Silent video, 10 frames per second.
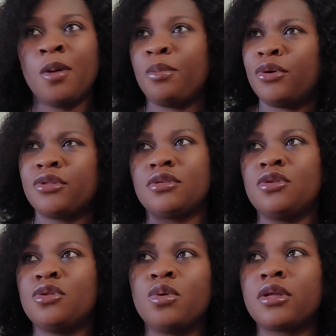But, you
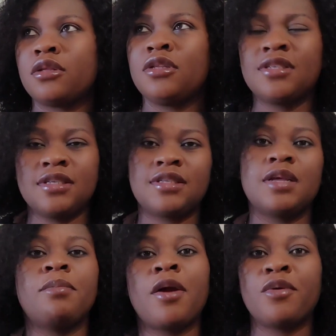know, this is
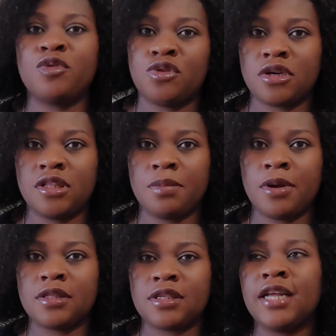marriage you're talking about.